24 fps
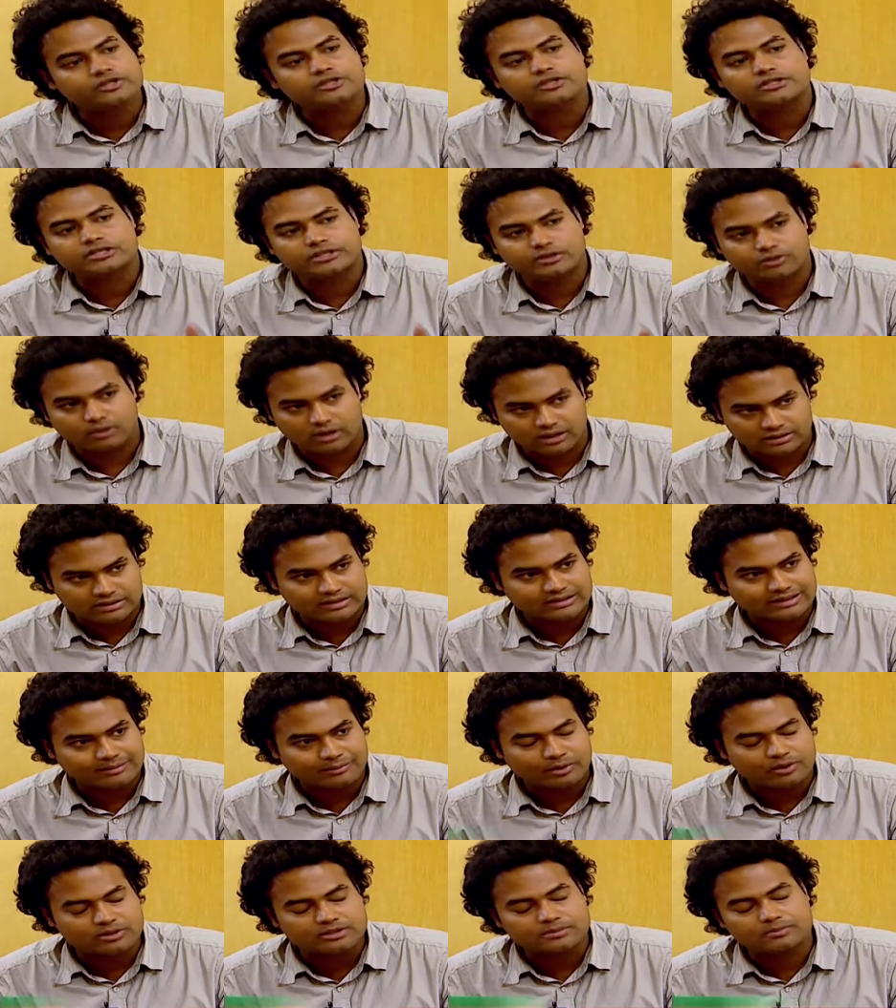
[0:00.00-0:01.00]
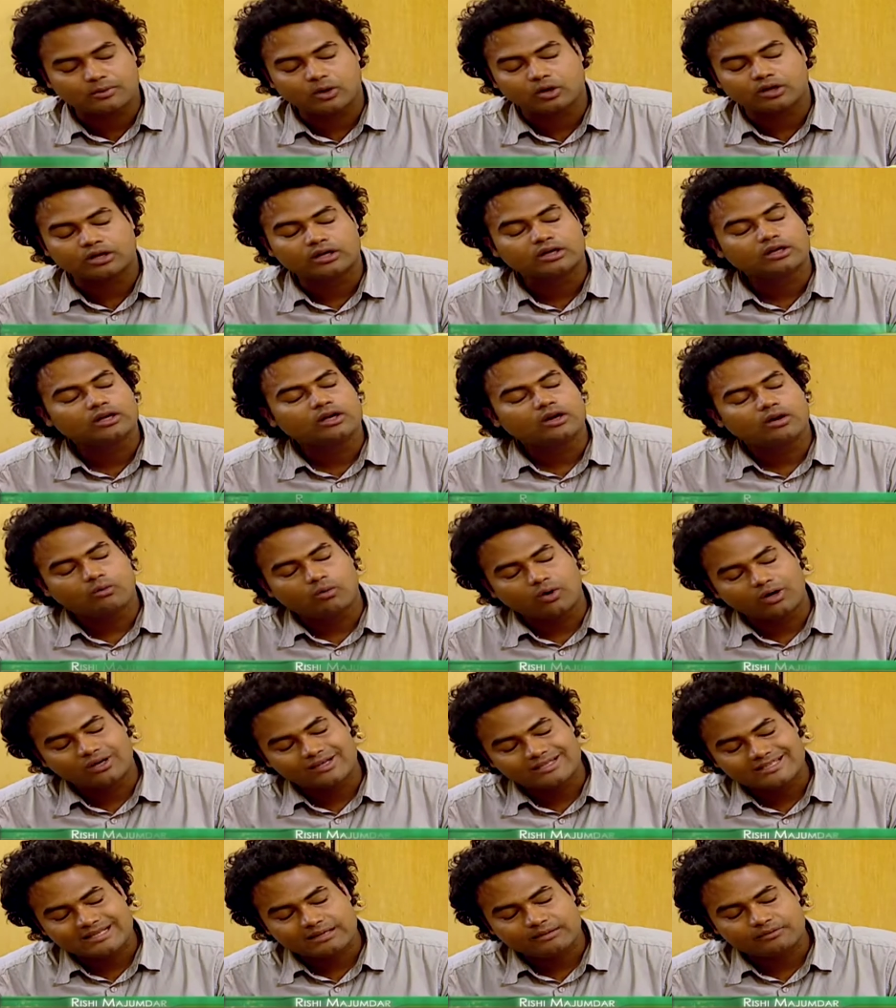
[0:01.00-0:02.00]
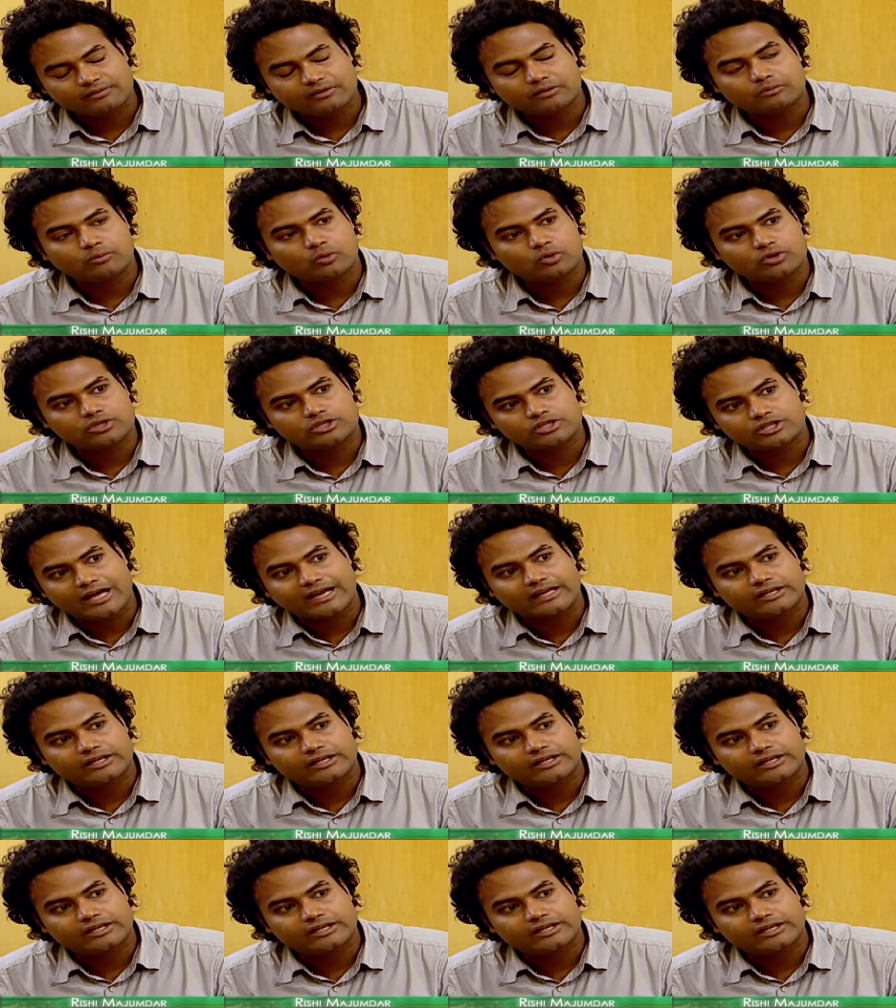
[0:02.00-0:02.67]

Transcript: questions and you answer them on spot. What are some of the most